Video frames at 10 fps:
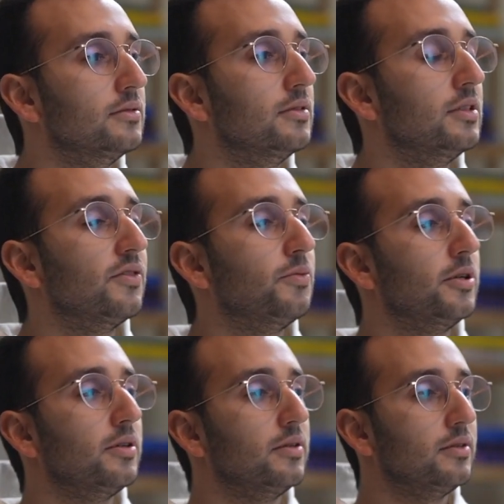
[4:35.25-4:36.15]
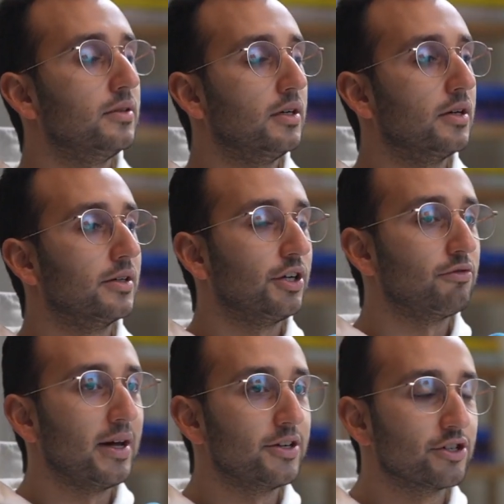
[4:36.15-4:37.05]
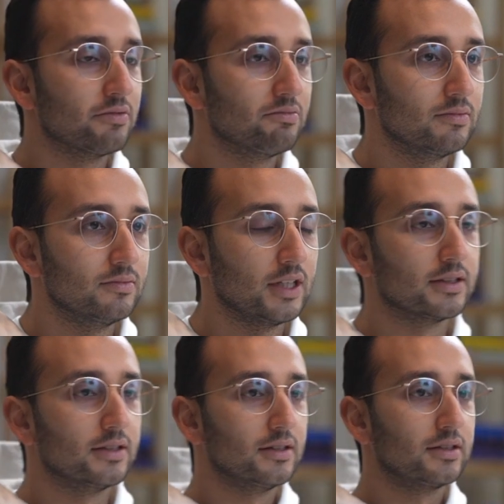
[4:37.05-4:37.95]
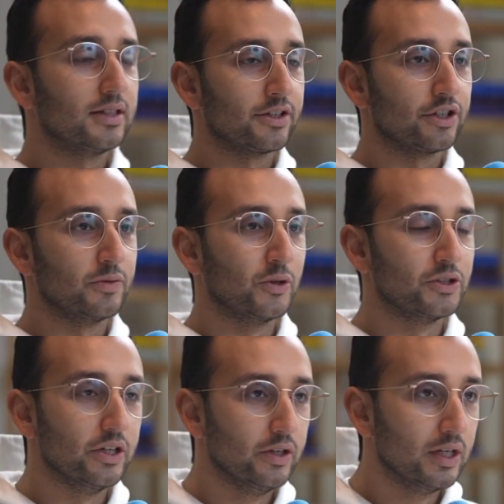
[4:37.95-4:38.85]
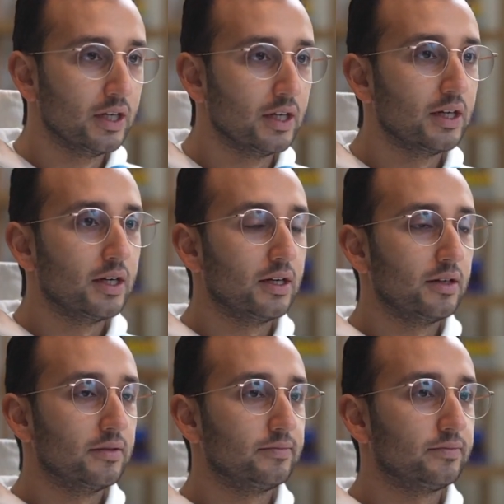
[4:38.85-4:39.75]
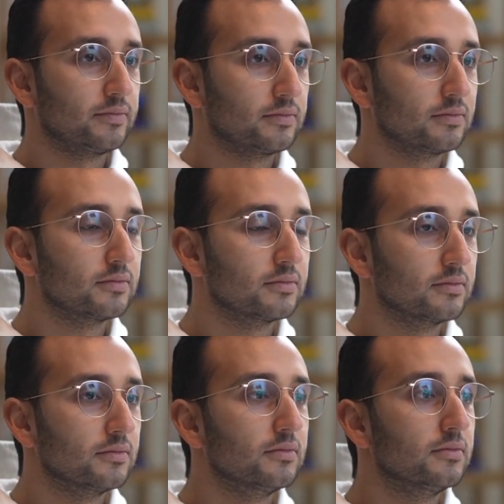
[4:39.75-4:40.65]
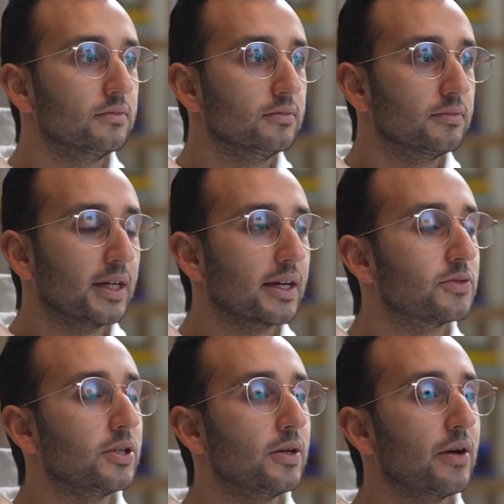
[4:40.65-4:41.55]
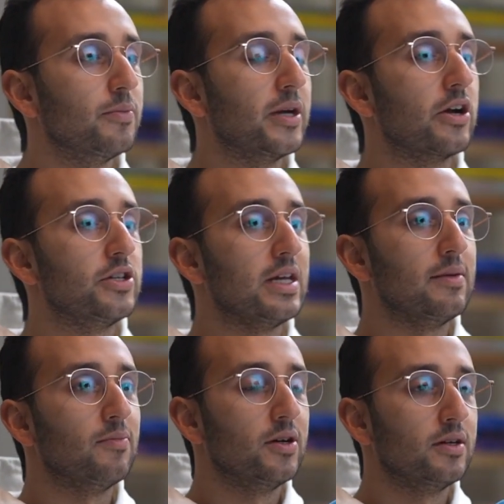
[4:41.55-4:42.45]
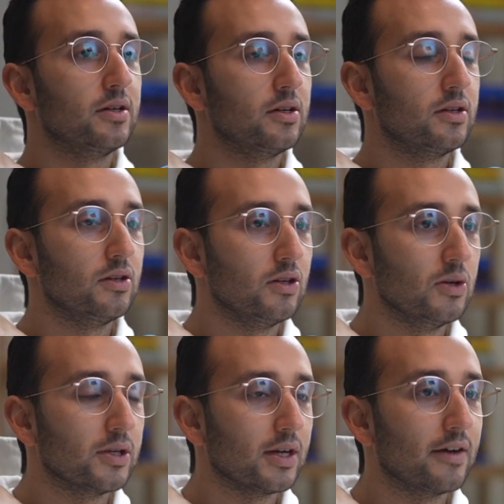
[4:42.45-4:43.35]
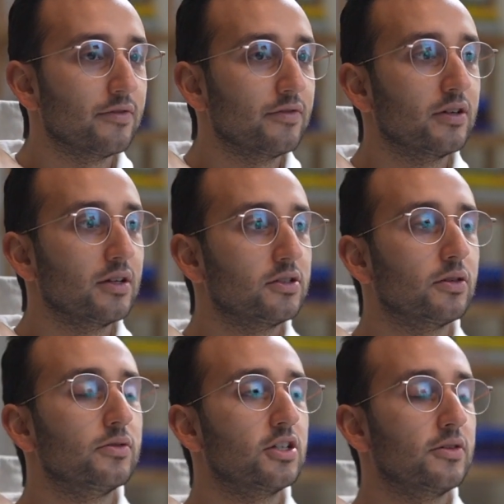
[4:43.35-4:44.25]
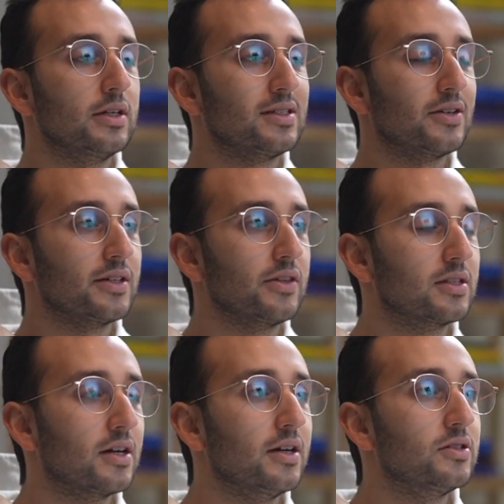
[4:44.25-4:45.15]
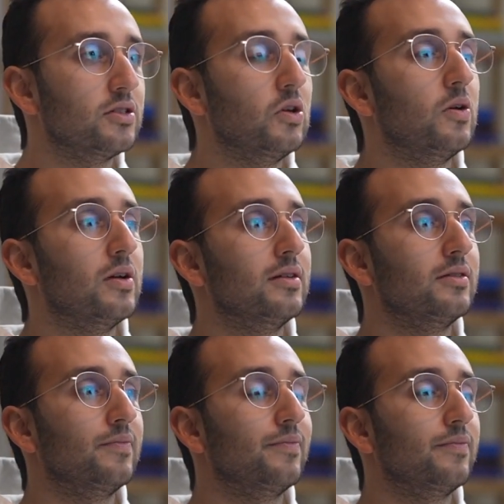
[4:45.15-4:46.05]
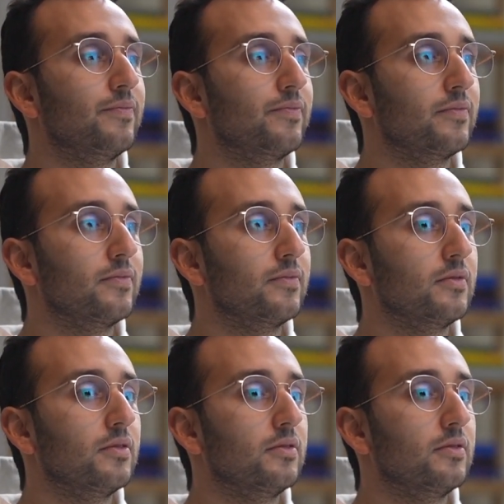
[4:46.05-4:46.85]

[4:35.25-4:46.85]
a lot of what our general manager does. Flash is supposed to do. Yeah, it's kind of that sort of role. Like, yeah. But I guess when you have a bigger team, you would have. So it sounds like this guy is not. Or girl.